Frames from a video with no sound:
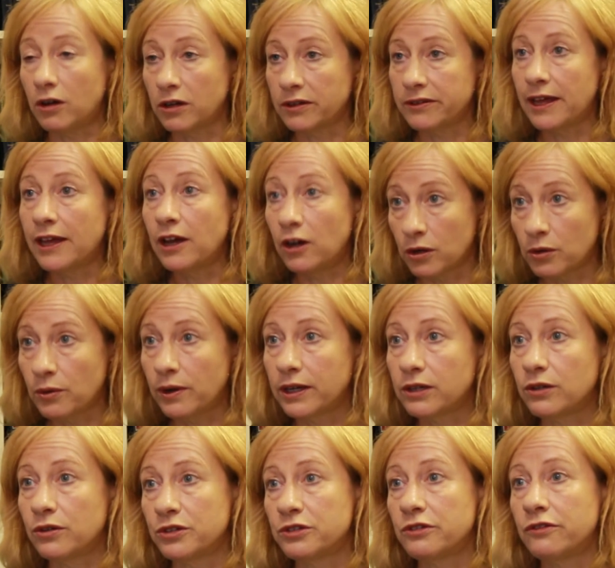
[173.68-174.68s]
they are quite
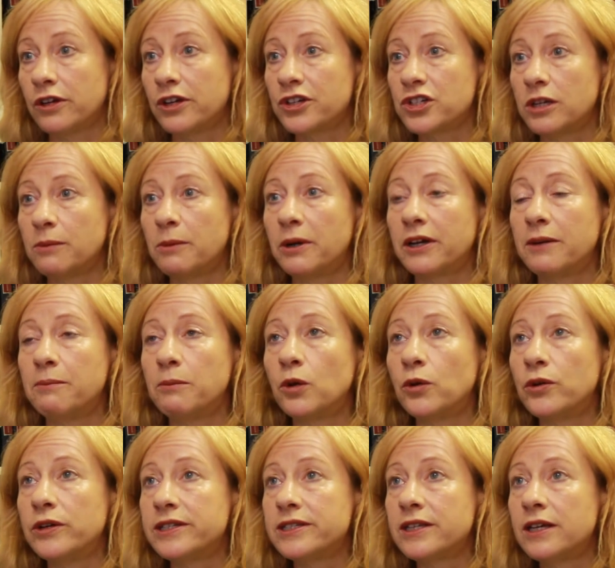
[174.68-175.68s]
controversial among
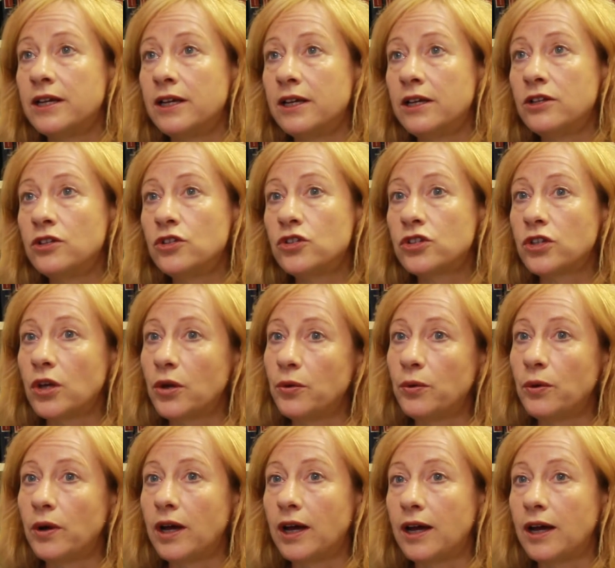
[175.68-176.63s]
employers. So